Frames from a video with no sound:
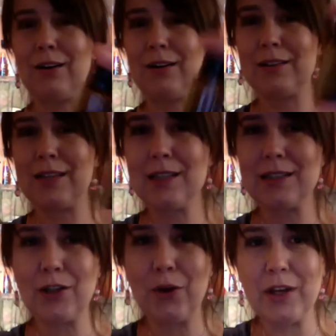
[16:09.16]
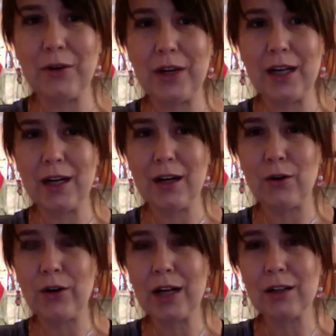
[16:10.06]
just showing you here,
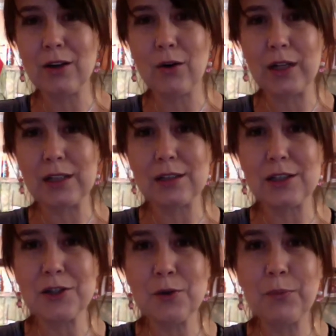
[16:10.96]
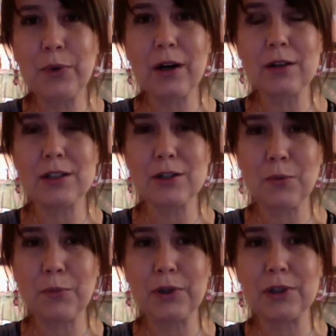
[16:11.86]
oregano is super,
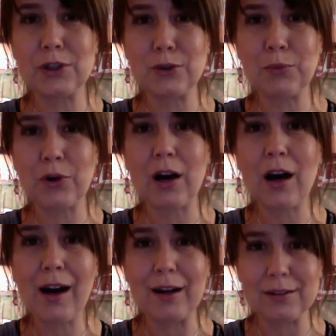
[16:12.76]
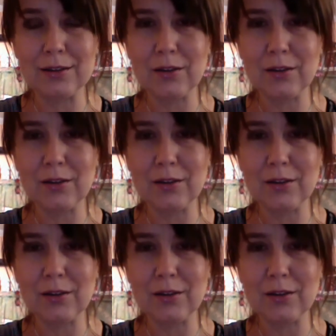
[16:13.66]
super, super hot,